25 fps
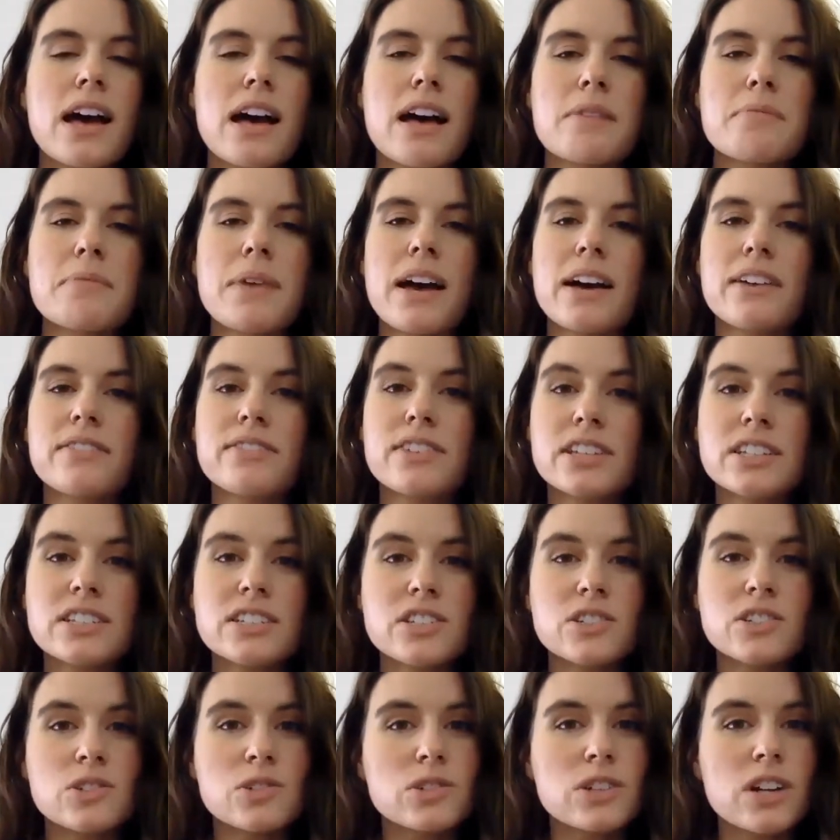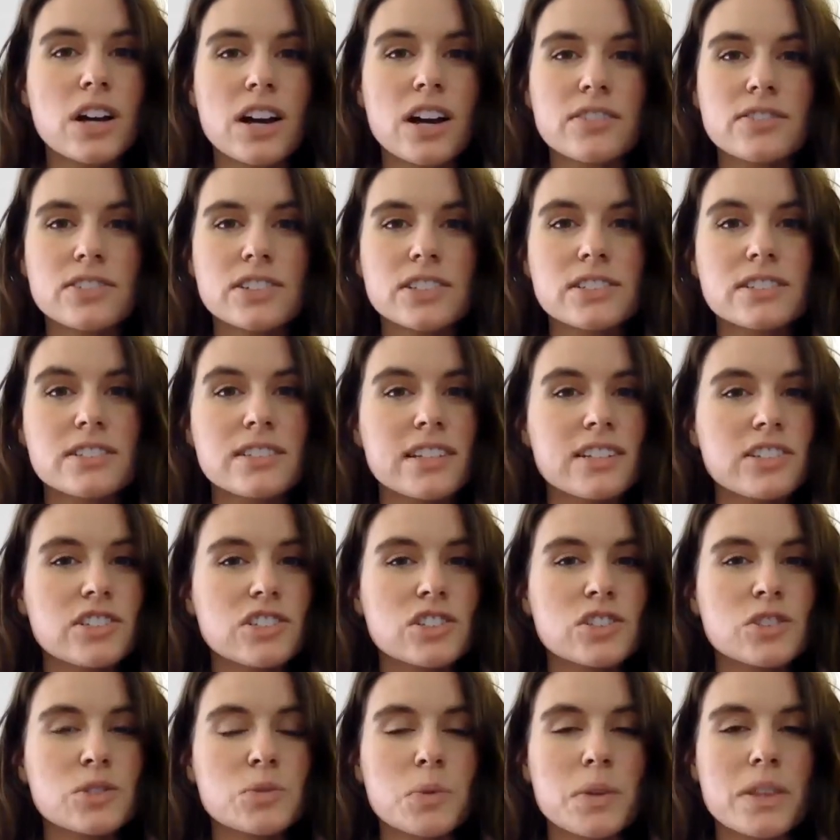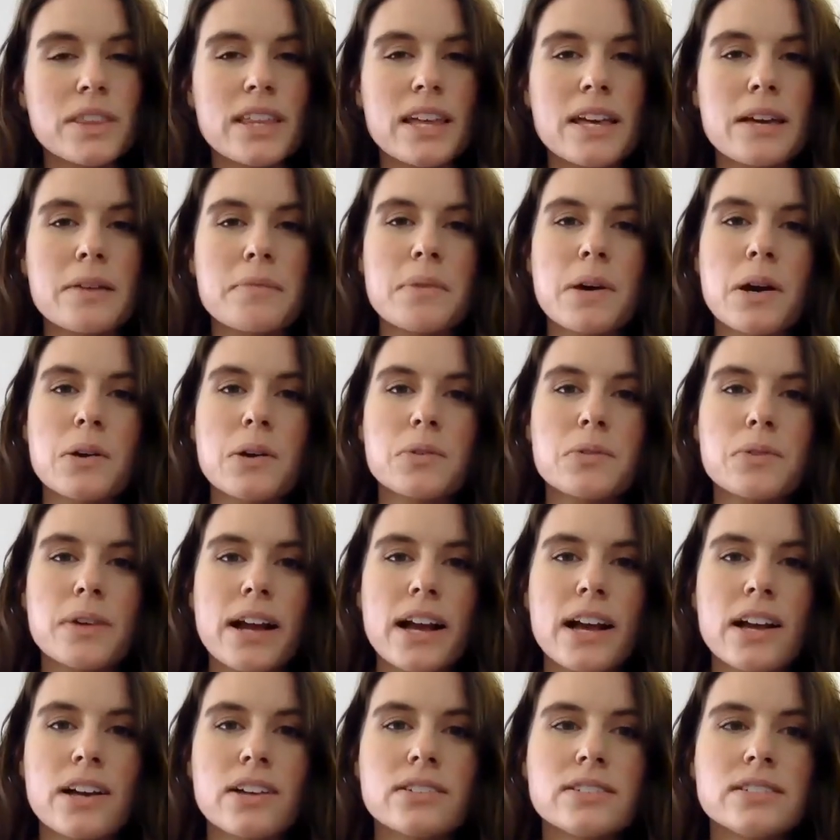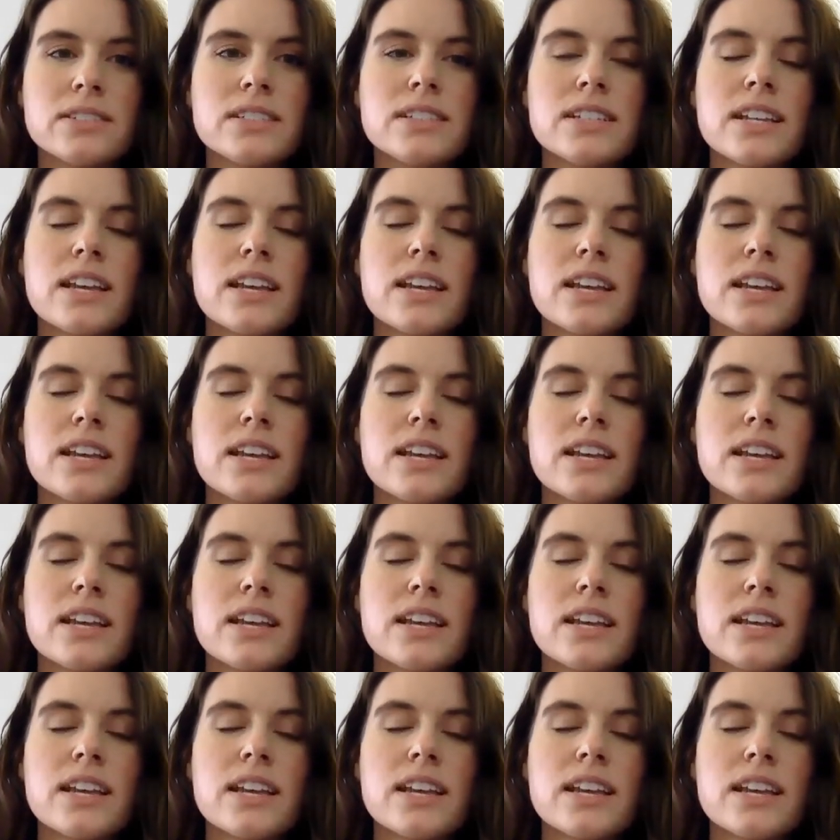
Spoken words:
have continued conversations with them around